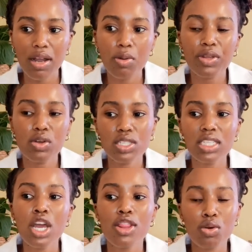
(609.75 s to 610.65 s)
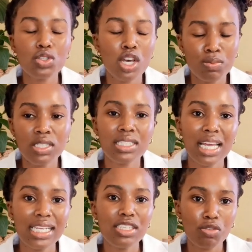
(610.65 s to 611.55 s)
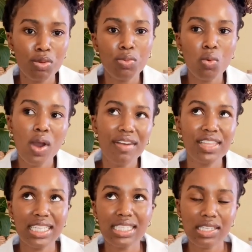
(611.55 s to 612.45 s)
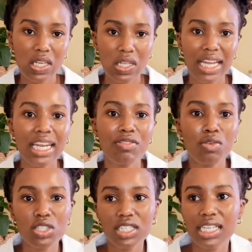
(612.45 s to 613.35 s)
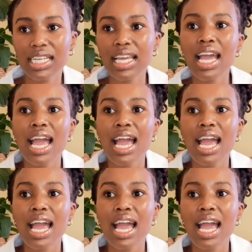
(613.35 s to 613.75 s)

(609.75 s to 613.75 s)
Because those hospitals are in need of people who have that skill. And unfortunately,